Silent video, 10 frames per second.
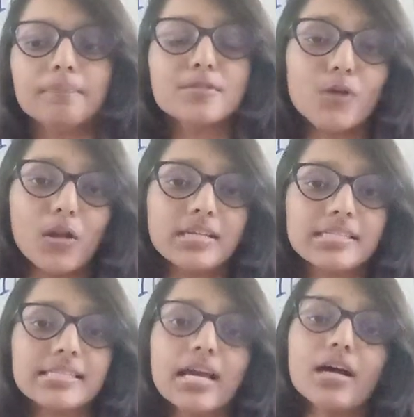solids,
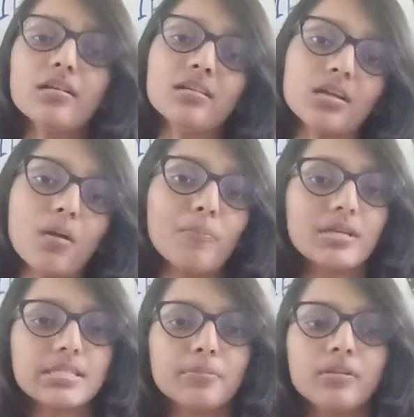they are
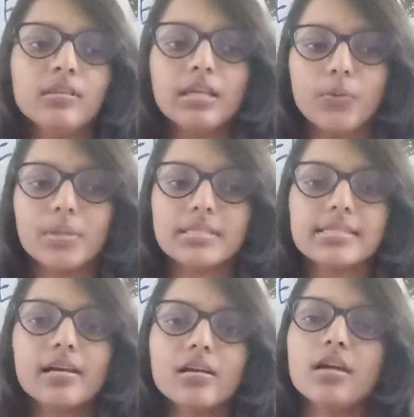incompressible, liquids,
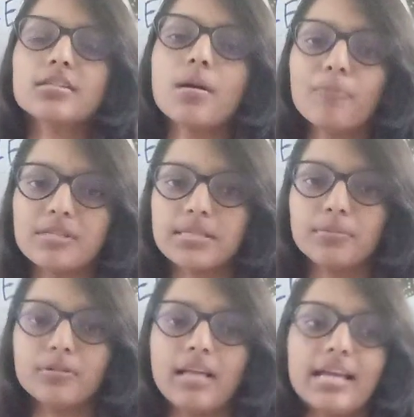they are not
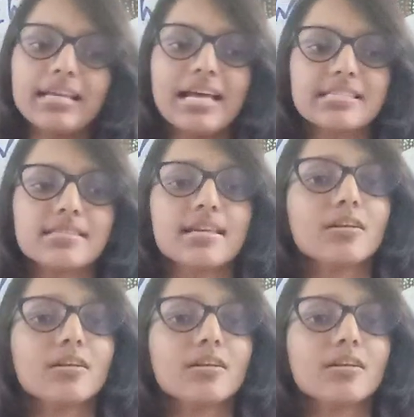compressible, and gases, they